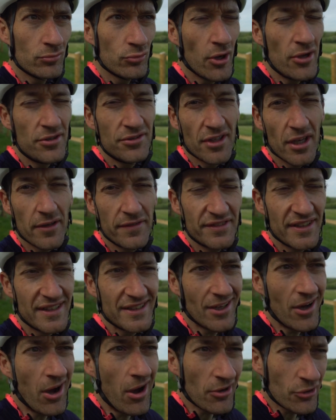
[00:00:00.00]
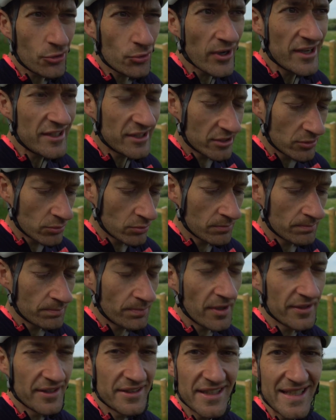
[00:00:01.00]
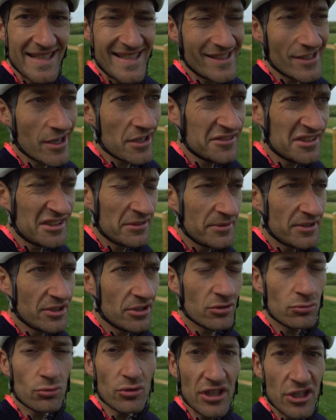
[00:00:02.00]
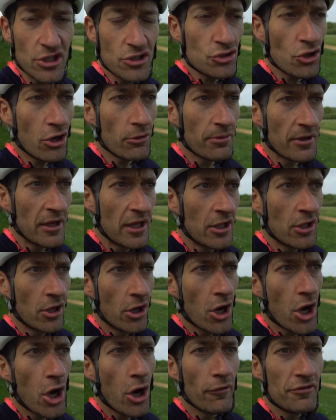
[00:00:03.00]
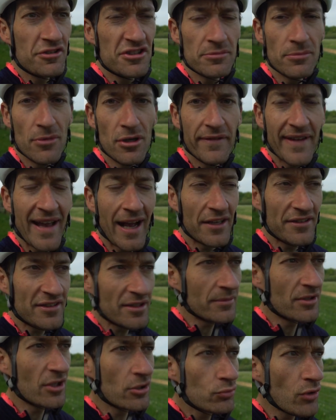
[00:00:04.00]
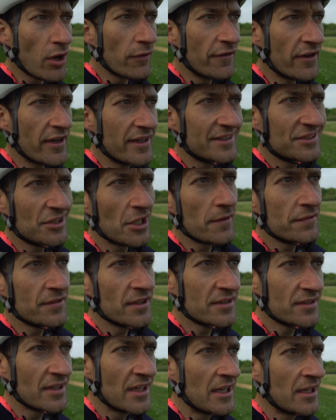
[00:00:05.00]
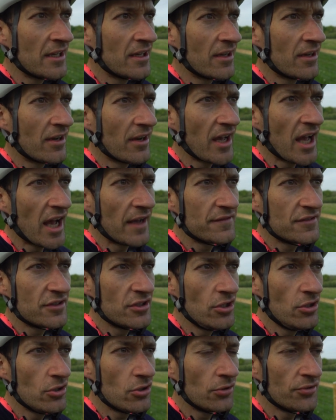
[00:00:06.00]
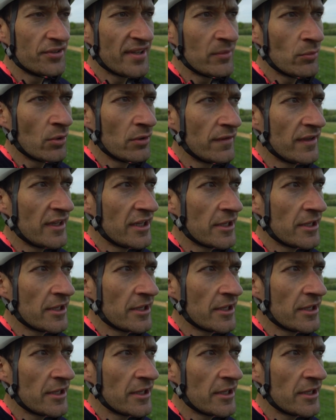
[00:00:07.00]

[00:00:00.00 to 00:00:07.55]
Road surfaces aren't great, but the T C R seems to be doing a really good job of smoothing out some of the rougher surfaces I have to contend with